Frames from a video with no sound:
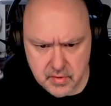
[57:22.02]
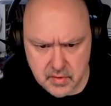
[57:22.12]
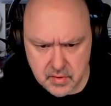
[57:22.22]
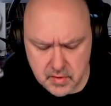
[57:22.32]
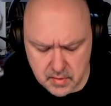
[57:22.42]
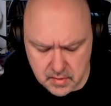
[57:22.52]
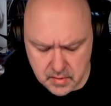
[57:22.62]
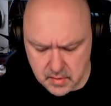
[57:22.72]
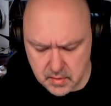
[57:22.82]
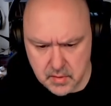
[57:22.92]

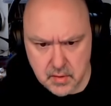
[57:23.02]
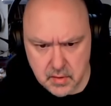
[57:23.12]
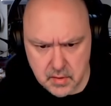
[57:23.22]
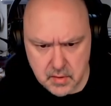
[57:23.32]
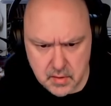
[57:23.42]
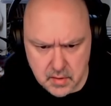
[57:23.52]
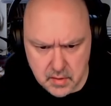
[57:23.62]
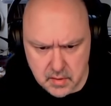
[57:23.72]
[no speech]